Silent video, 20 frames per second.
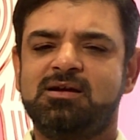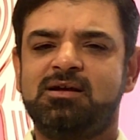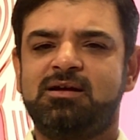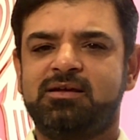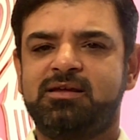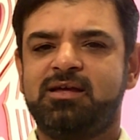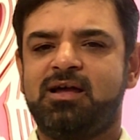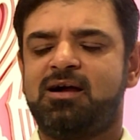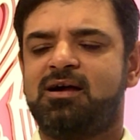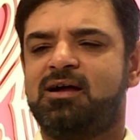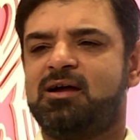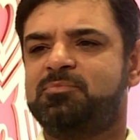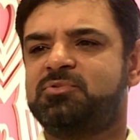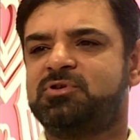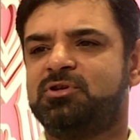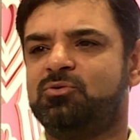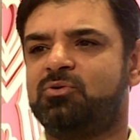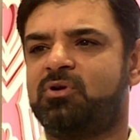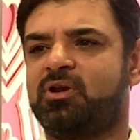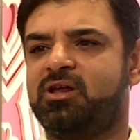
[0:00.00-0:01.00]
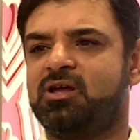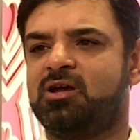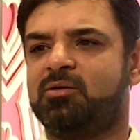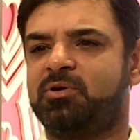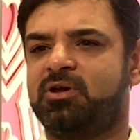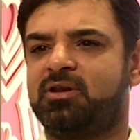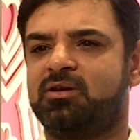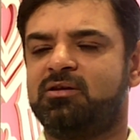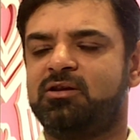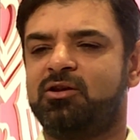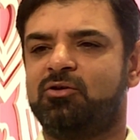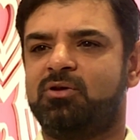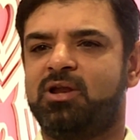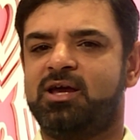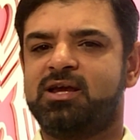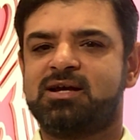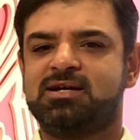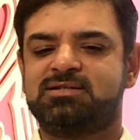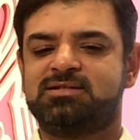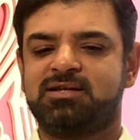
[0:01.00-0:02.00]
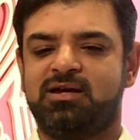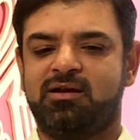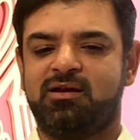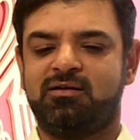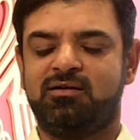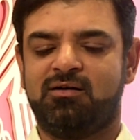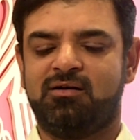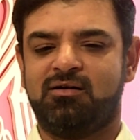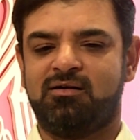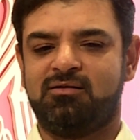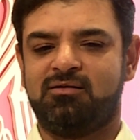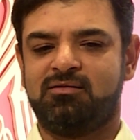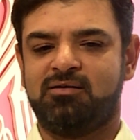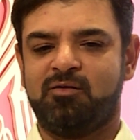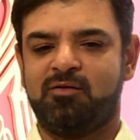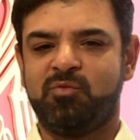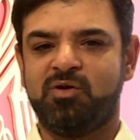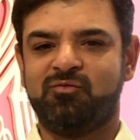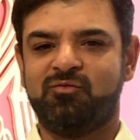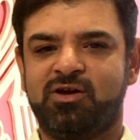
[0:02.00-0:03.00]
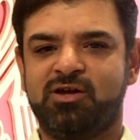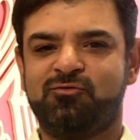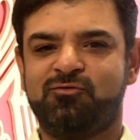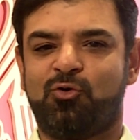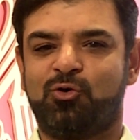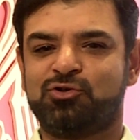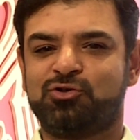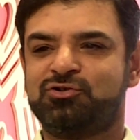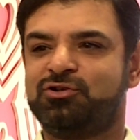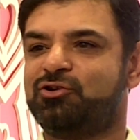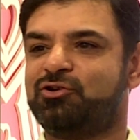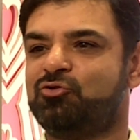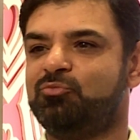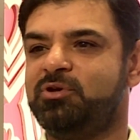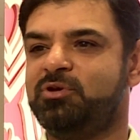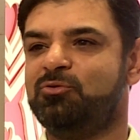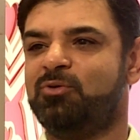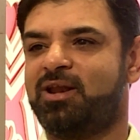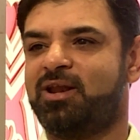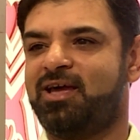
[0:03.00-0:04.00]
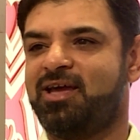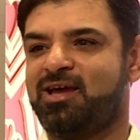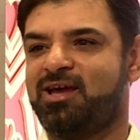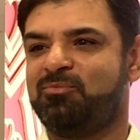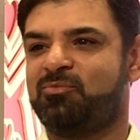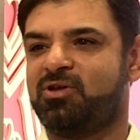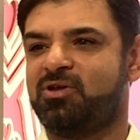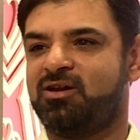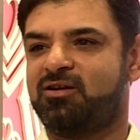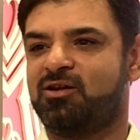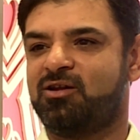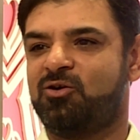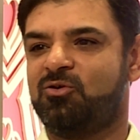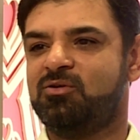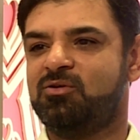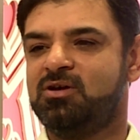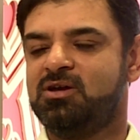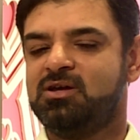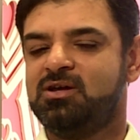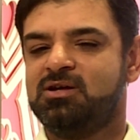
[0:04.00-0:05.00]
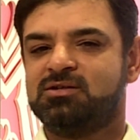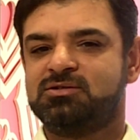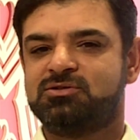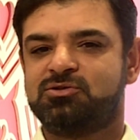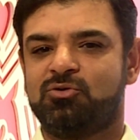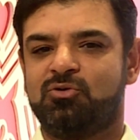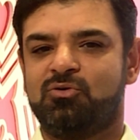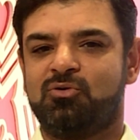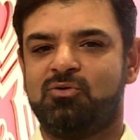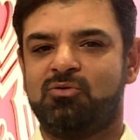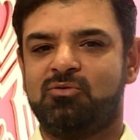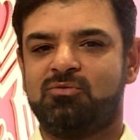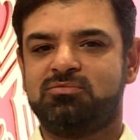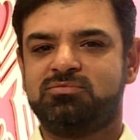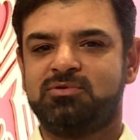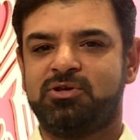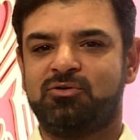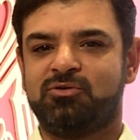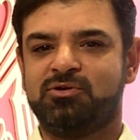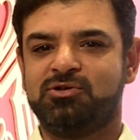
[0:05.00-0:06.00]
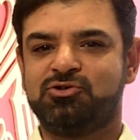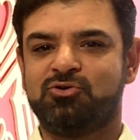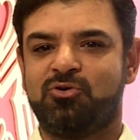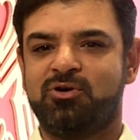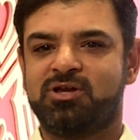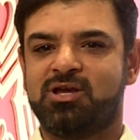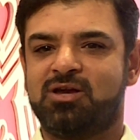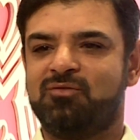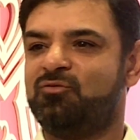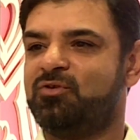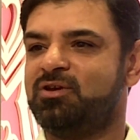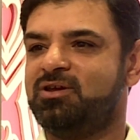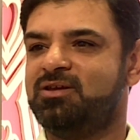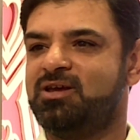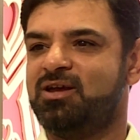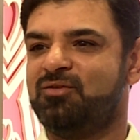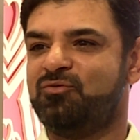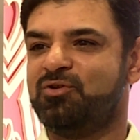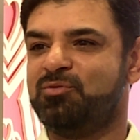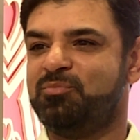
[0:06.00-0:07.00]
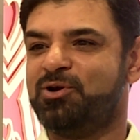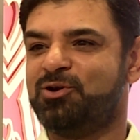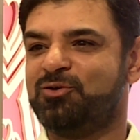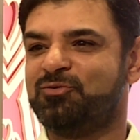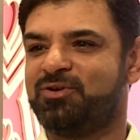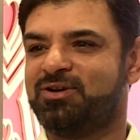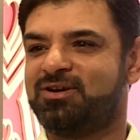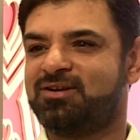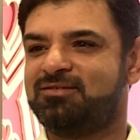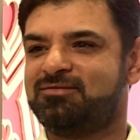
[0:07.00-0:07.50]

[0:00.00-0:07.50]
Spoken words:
Yeah, absolutely. Like I said, I've been fortunate to be where I am right now. So, enjoying every bit of it.